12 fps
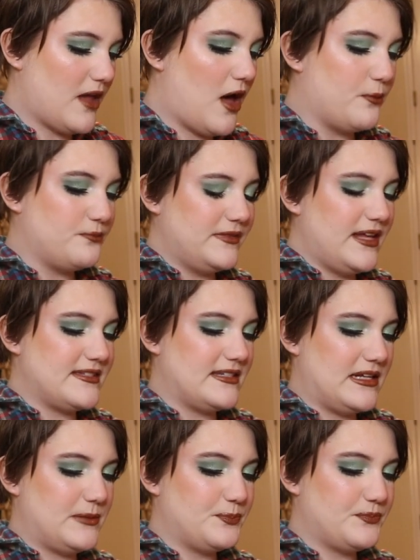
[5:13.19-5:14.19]
Oh, yes it
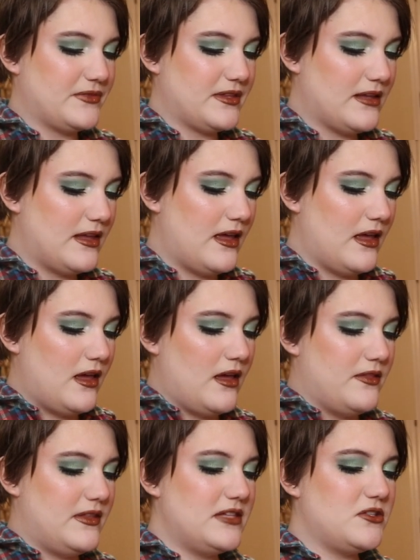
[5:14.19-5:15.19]

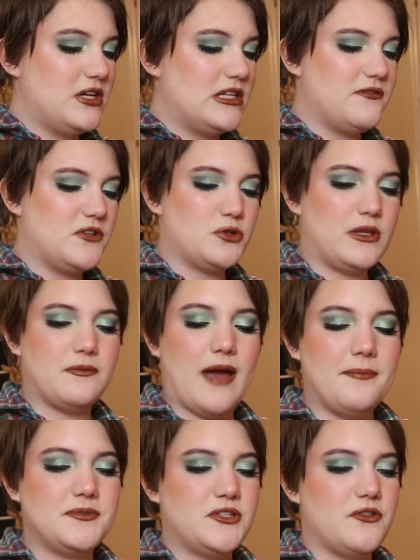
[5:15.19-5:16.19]
did. These are individually
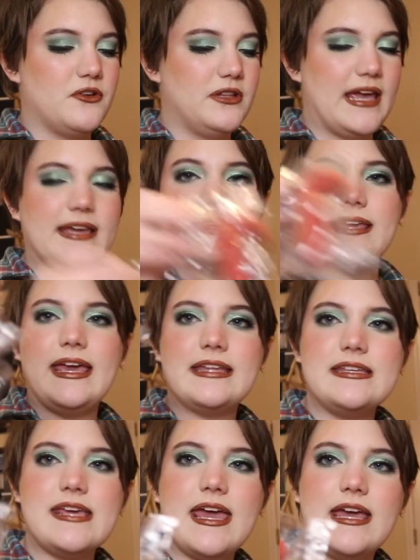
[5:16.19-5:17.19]
wrapped, so they're like
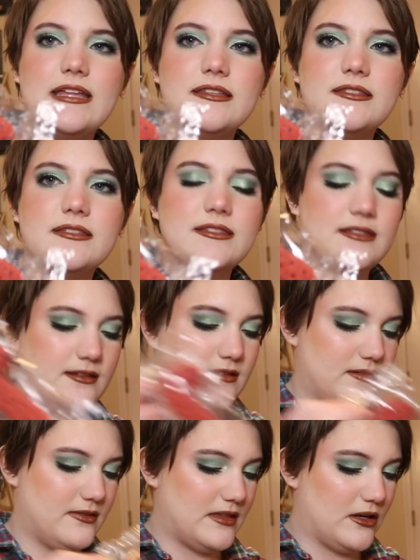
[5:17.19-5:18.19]
candy canes
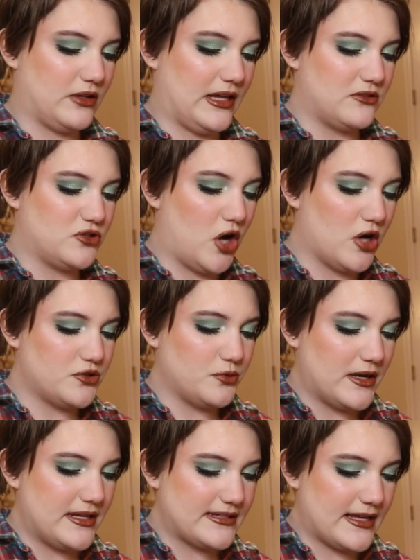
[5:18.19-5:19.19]
that are like dog toys.